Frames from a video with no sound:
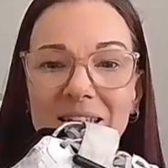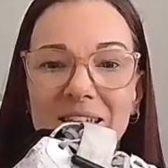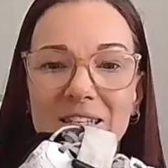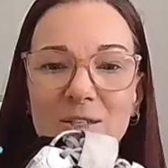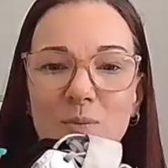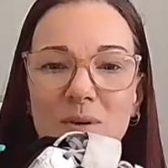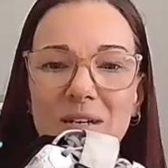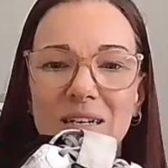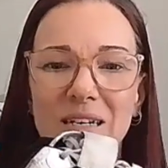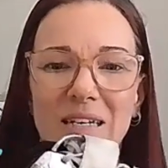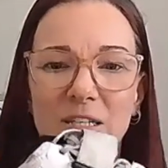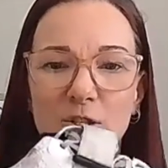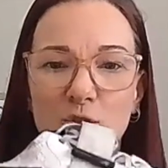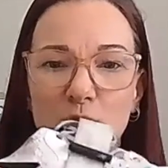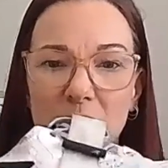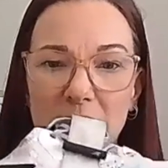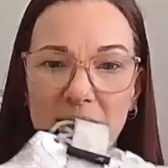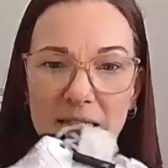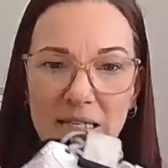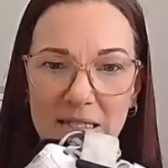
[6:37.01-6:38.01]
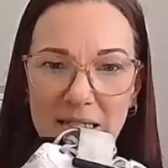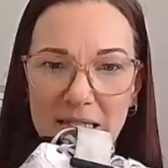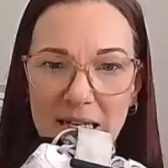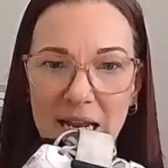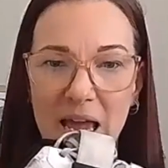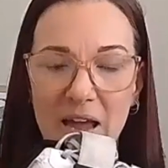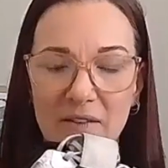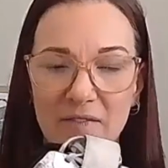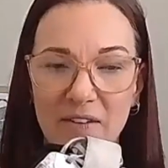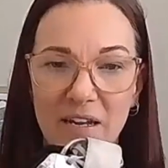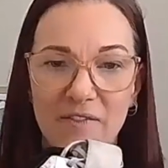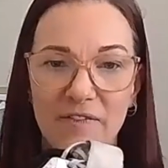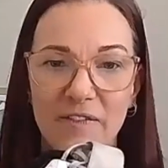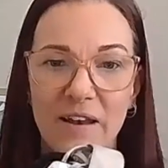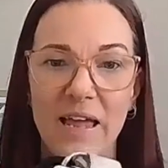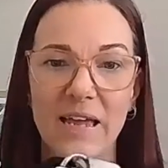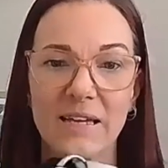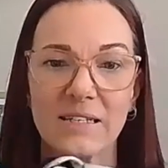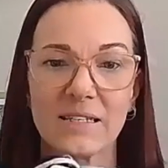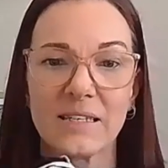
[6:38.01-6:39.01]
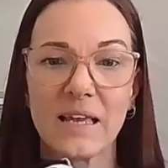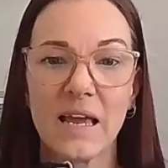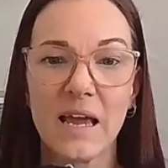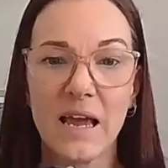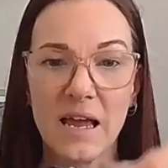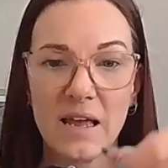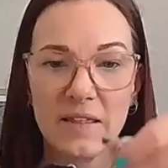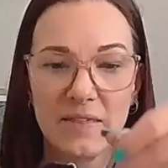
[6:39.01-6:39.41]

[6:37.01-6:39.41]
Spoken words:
This one literally doesn't have any flex.